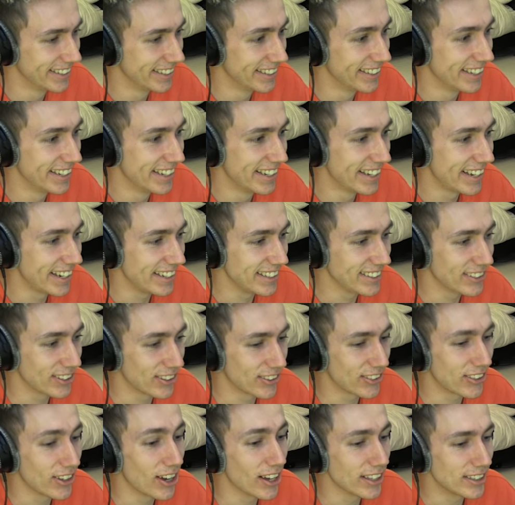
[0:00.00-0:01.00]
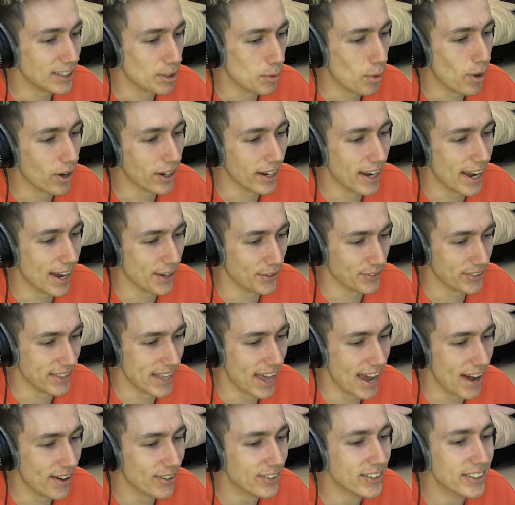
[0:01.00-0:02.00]
nah, not He's got 31 health
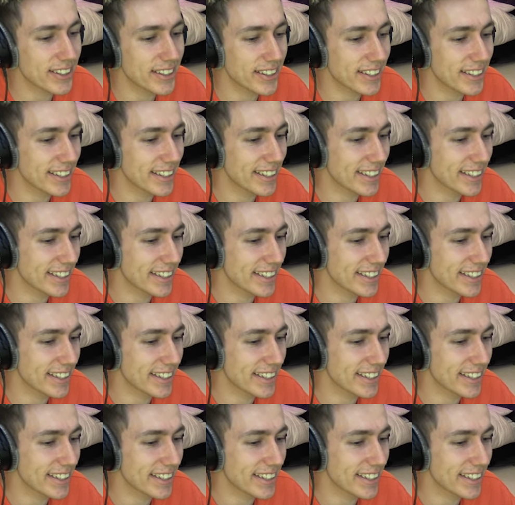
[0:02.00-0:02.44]
now.